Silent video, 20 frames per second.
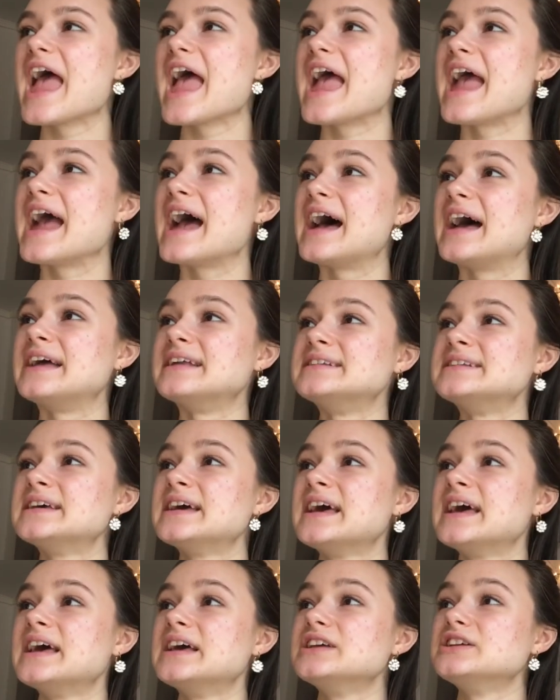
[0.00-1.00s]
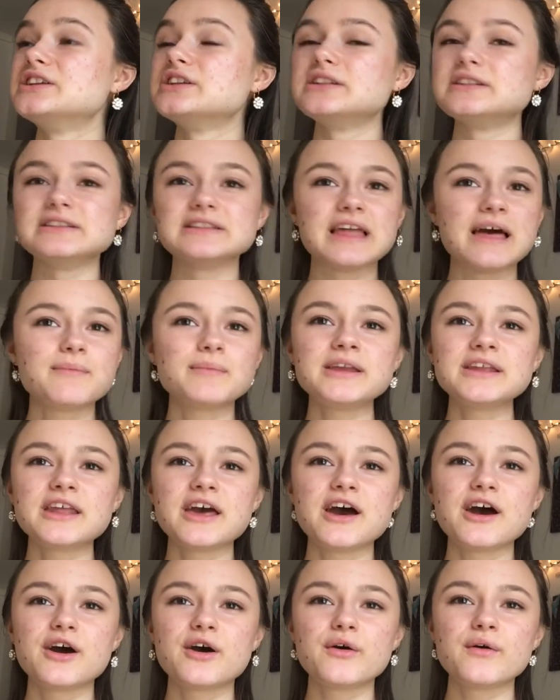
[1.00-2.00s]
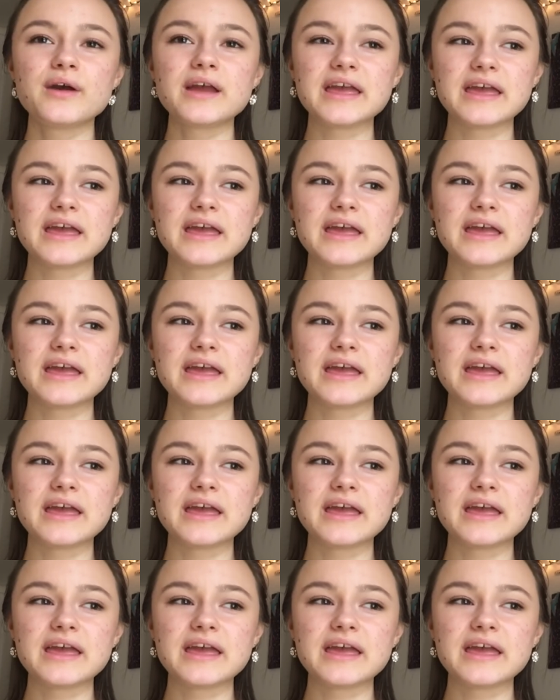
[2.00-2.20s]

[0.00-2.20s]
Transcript: And let me know